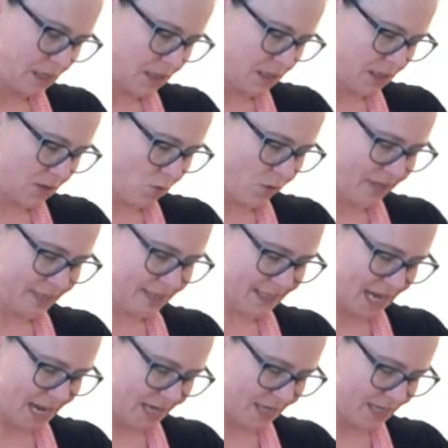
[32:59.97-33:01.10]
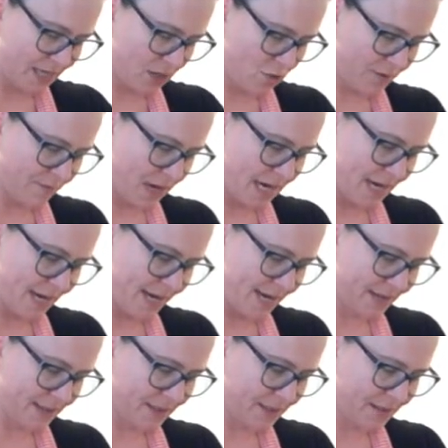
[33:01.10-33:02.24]
I'm going to whisk that in here with my
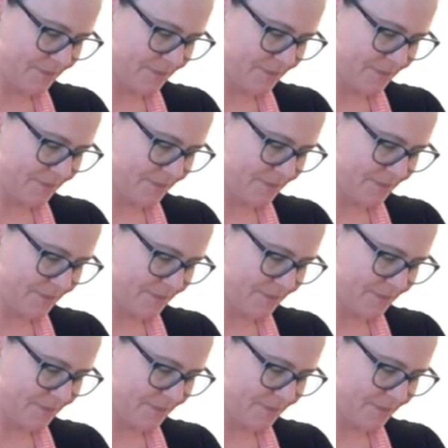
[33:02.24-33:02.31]
eggs.